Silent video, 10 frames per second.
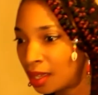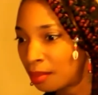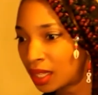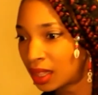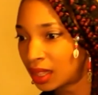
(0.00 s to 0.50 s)

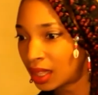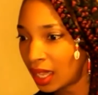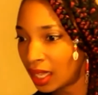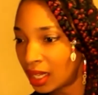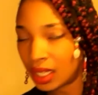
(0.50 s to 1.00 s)
But
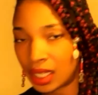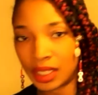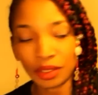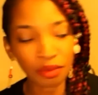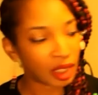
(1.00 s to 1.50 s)
that
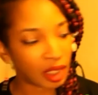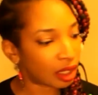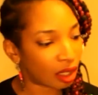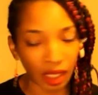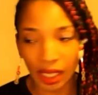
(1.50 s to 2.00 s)
is really
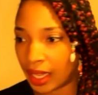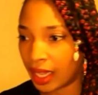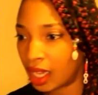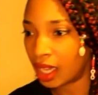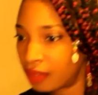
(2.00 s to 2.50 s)
all I
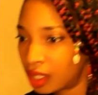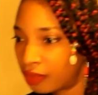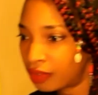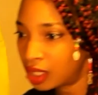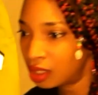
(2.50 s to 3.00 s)
have. If
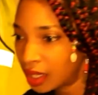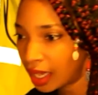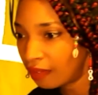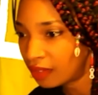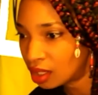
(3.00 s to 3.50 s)
anyone
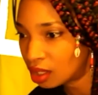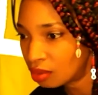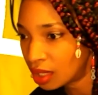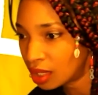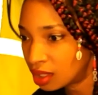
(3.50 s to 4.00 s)
have any
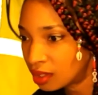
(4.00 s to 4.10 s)
questions,